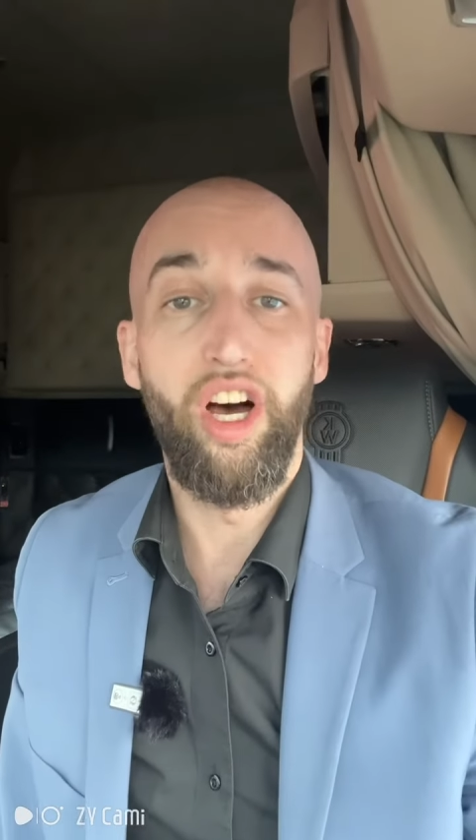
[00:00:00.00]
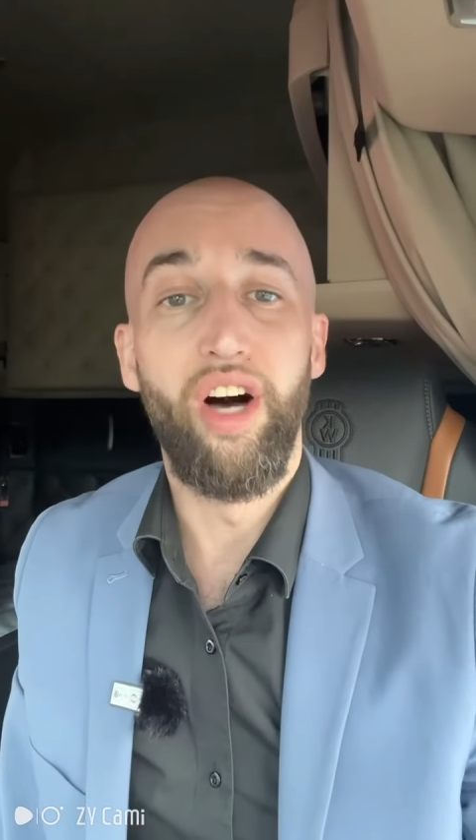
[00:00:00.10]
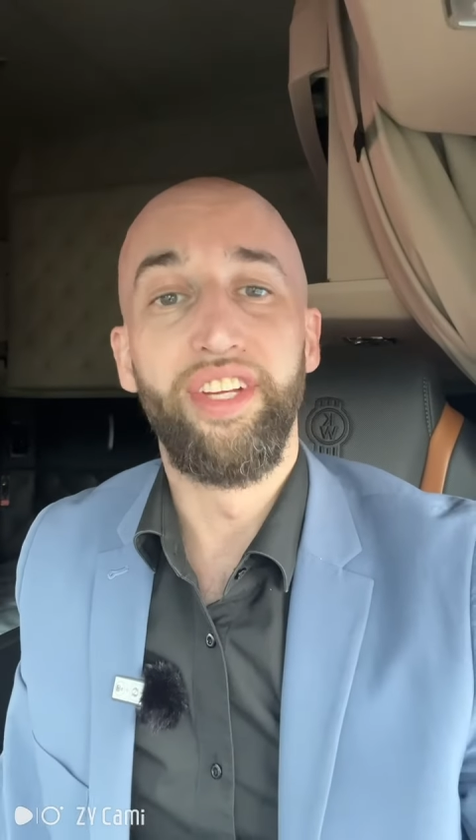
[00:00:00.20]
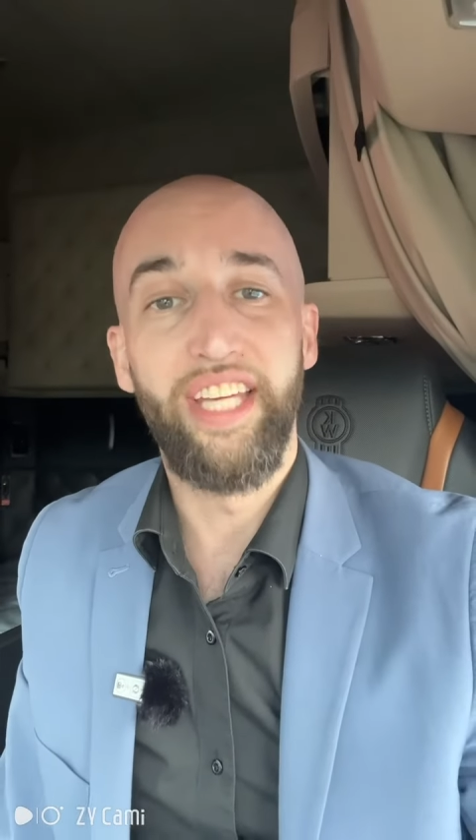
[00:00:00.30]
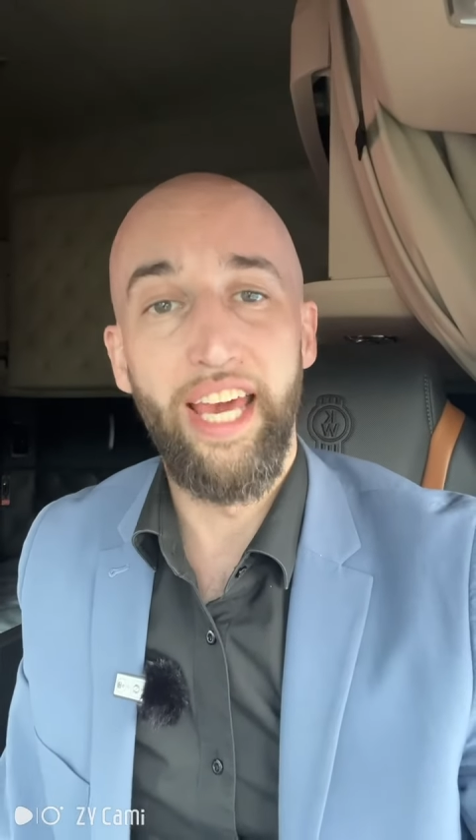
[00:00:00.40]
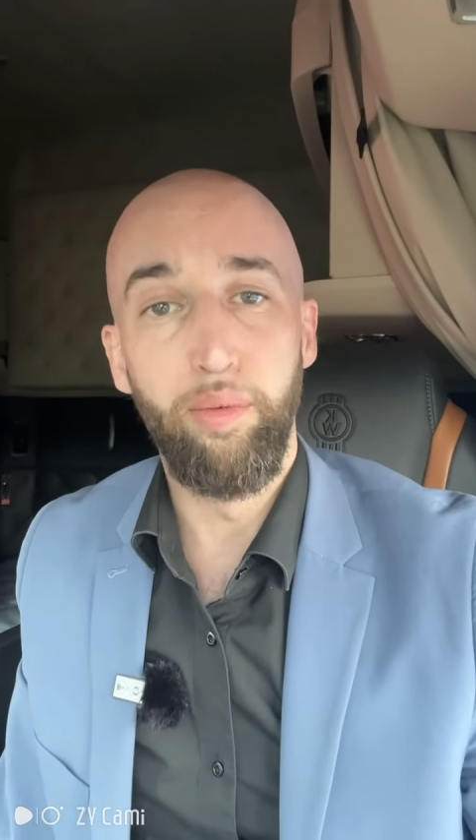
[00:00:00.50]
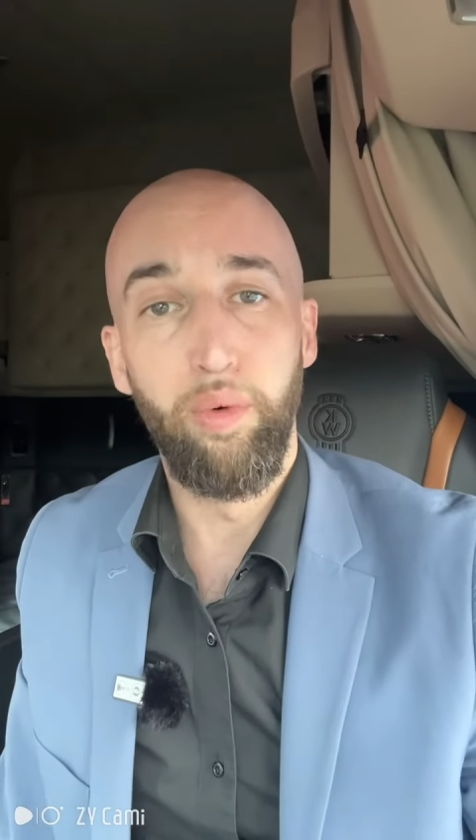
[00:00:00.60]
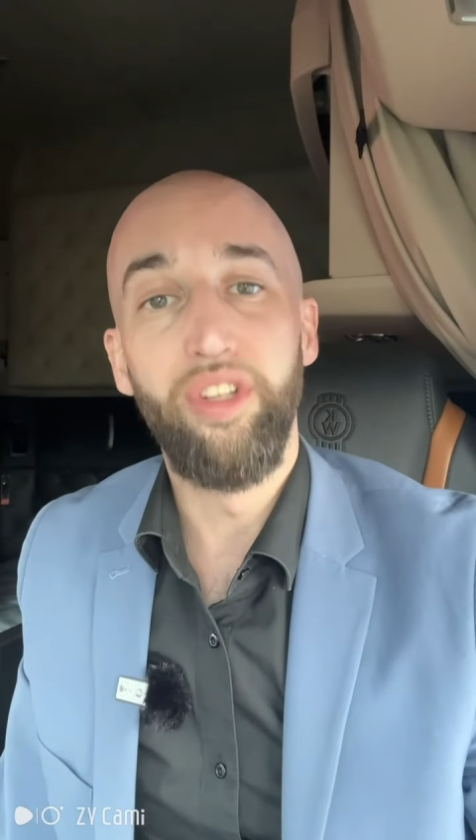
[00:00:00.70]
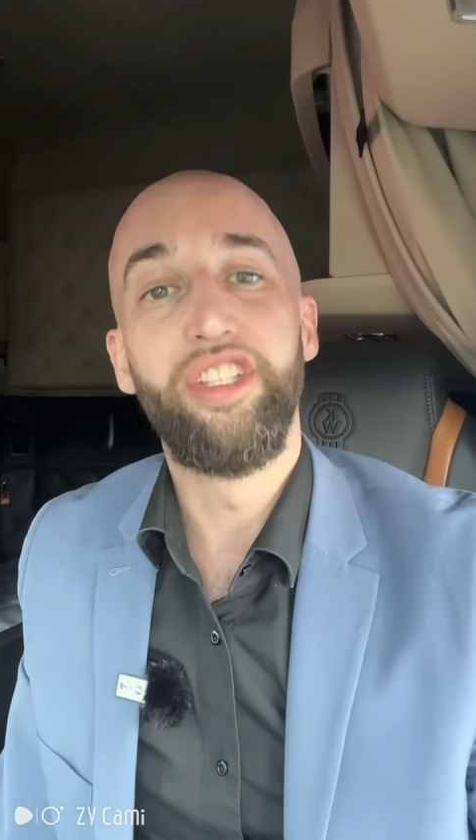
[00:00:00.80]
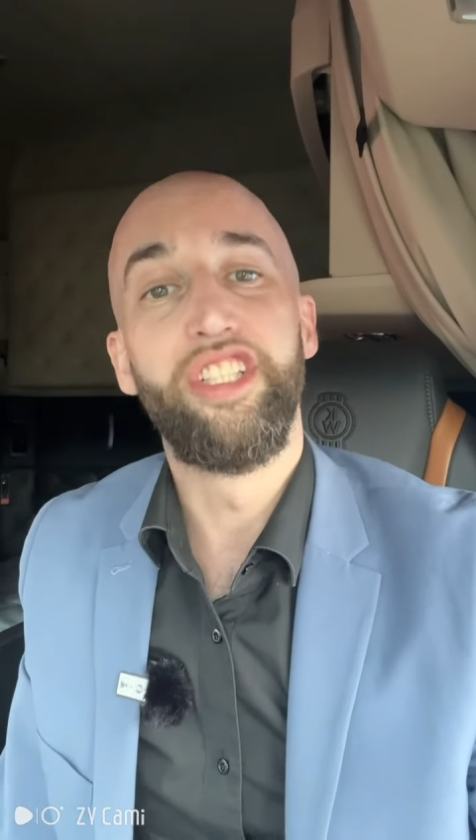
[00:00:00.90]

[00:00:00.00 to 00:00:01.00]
on the Kenworth